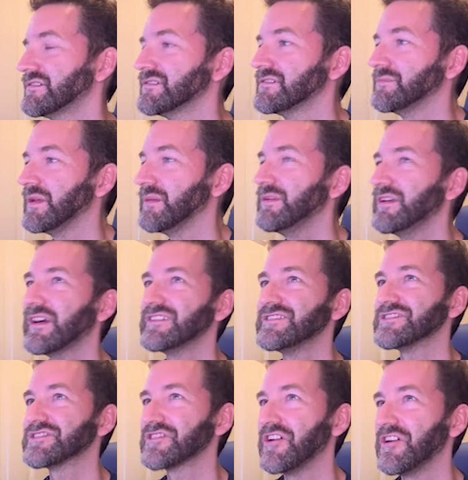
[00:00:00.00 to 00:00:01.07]
Maybe I
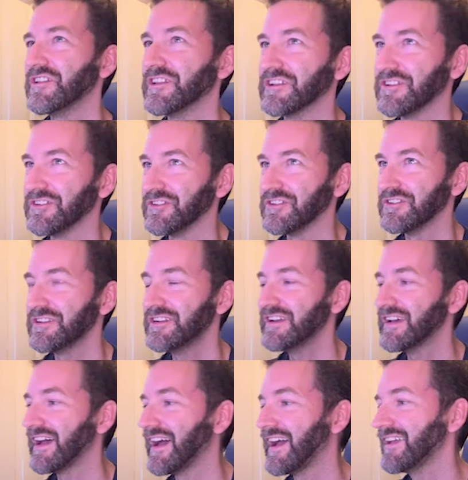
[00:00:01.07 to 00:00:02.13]
just call it
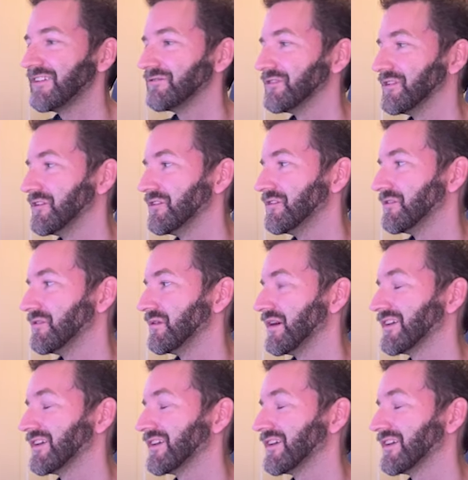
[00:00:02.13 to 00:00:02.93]
good. I don't know.